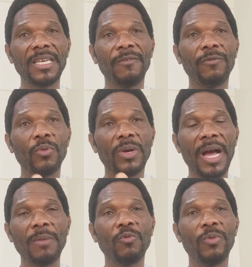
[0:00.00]
if you
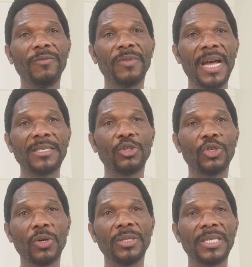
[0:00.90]
come with that
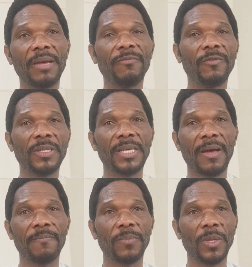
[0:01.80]
short-term visa,
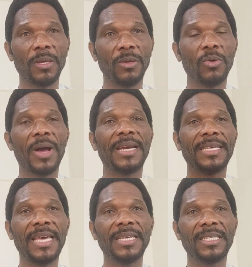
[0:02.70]
you can
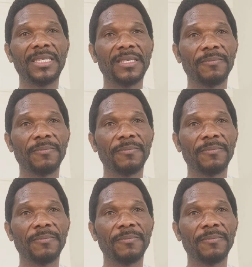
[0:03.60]
get